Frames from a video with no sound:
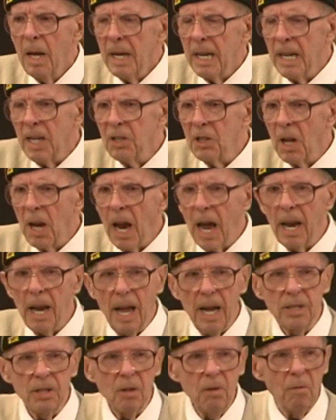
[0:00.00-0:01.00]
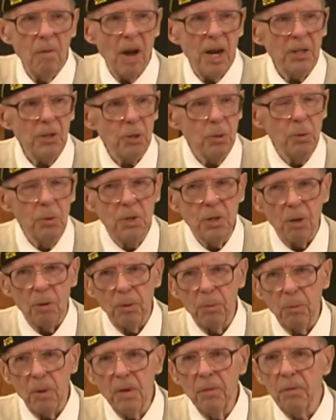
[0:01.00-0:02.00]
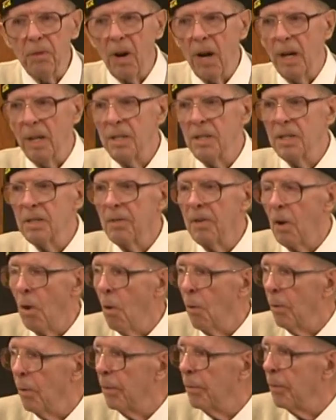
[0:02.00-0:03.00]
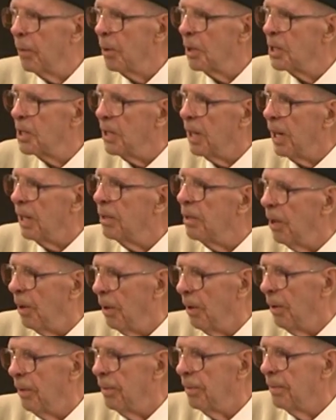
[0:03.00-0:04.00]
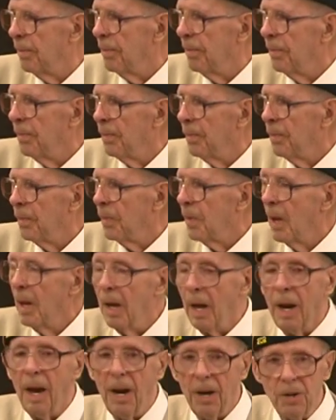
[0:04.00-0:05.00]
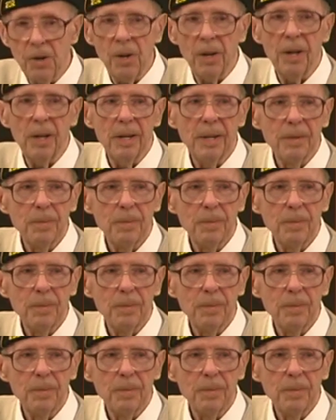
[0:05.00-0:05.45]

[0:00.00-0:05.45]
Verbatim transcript: He said, I'd like to invite you and your three friends over for a steak dinner. And I did.